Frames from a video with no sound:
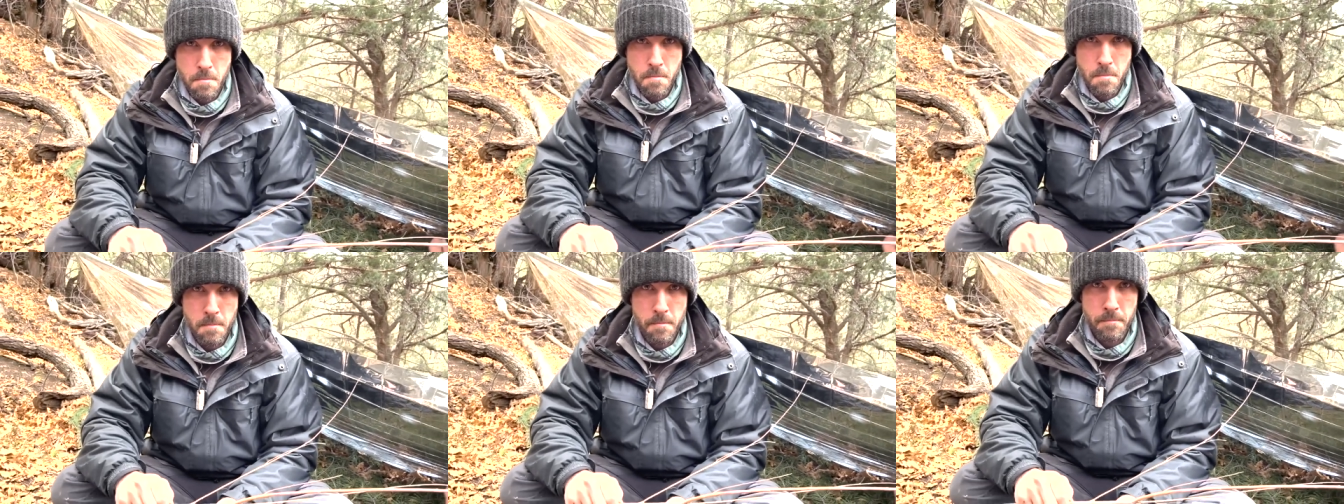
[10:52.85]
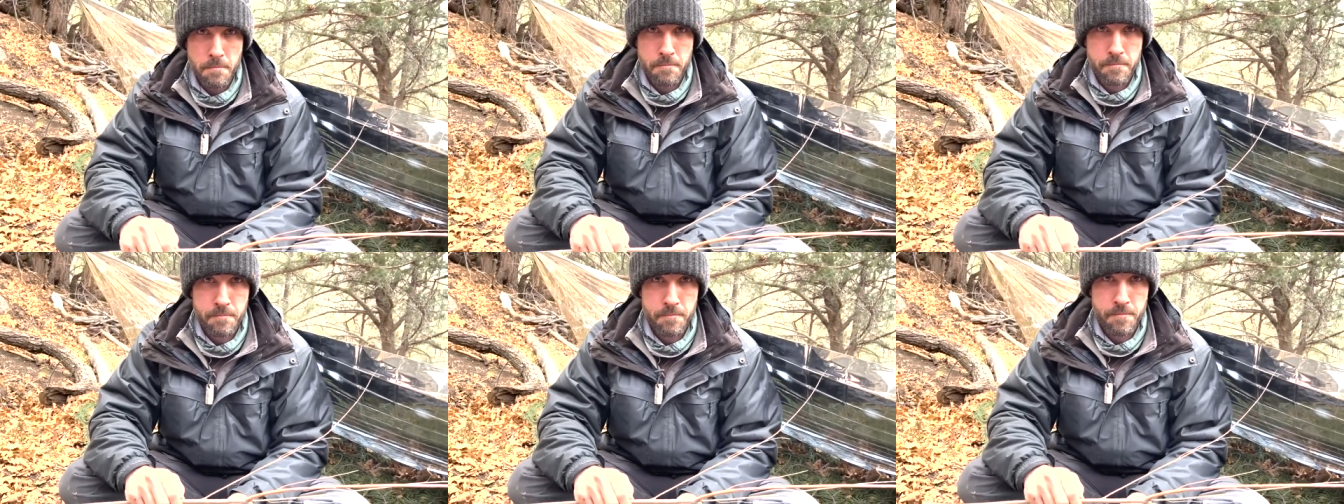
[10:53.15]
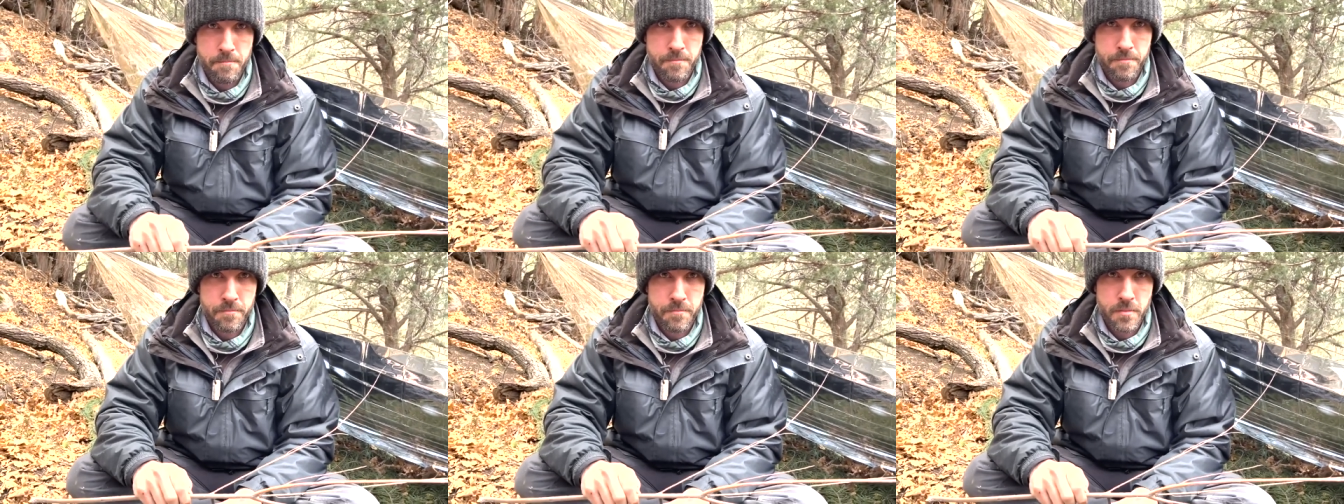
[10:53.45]
kind of
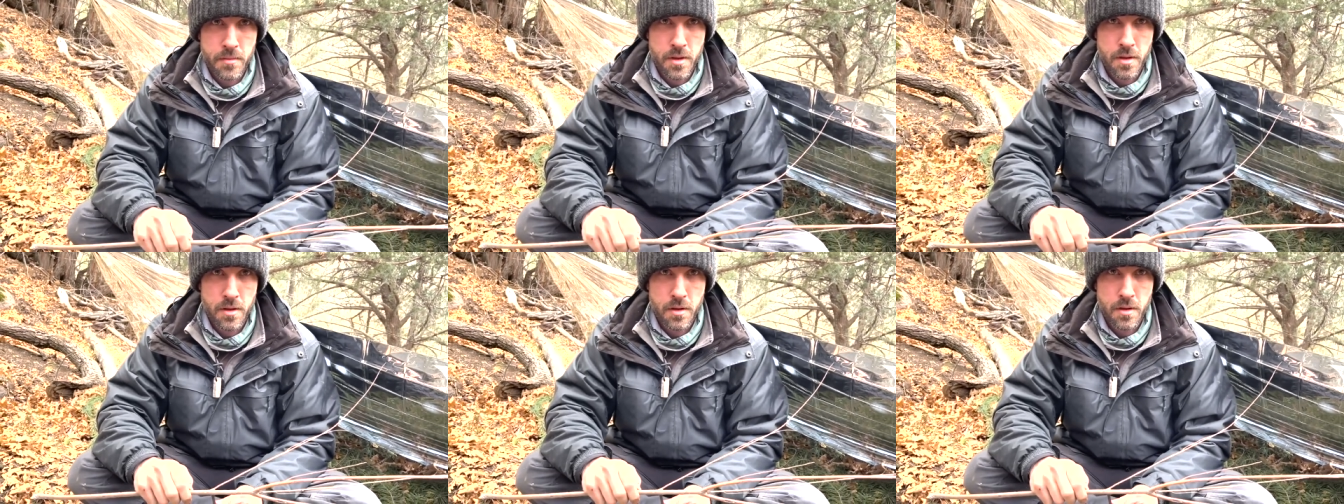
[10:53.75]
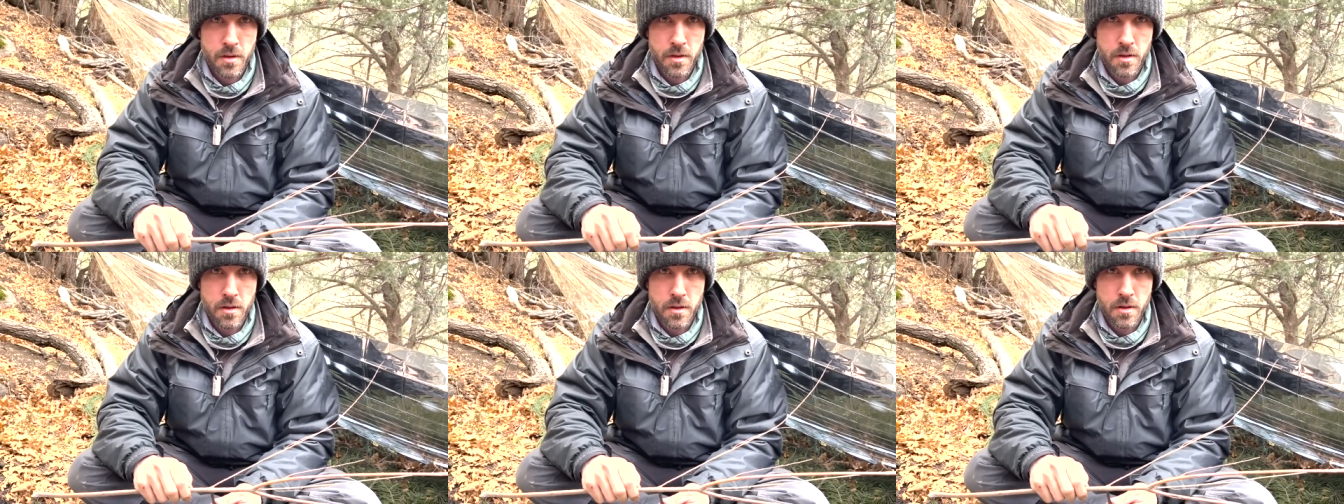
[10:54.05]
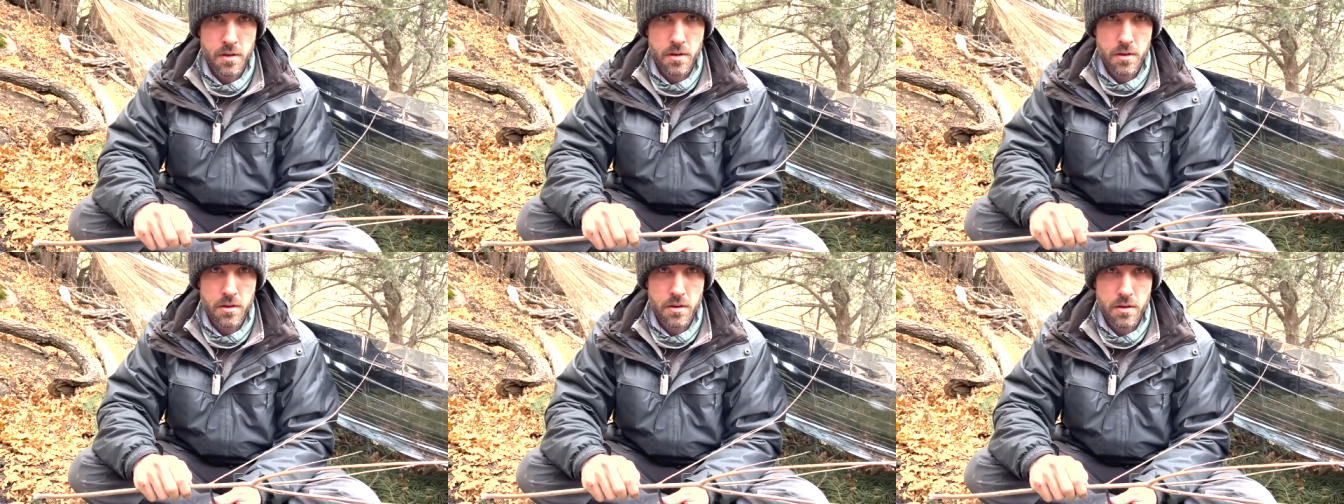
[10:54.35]
spurring around,
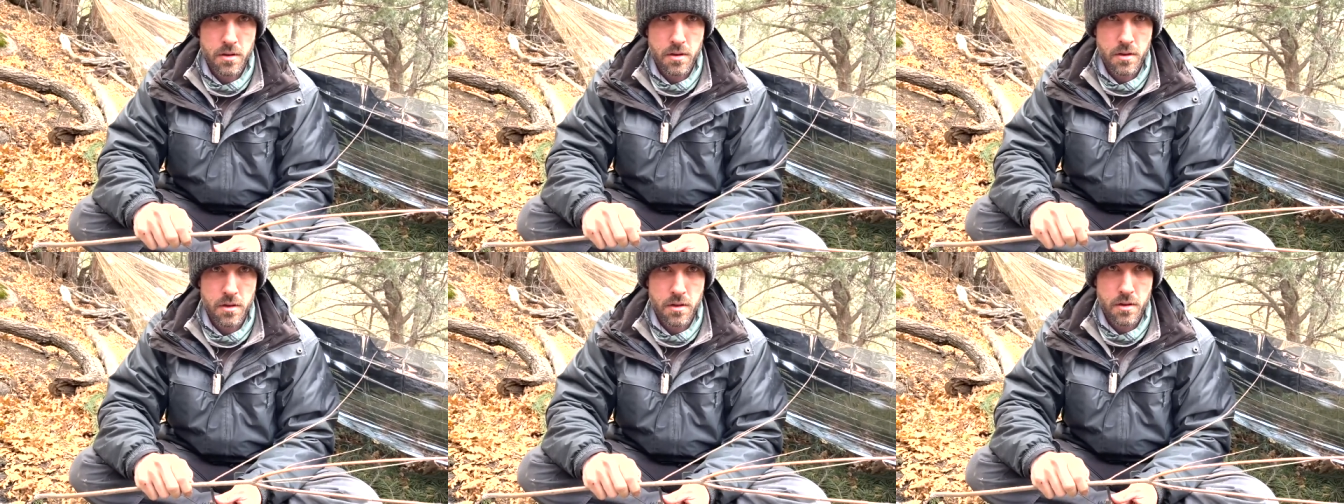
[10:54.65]
scurrying.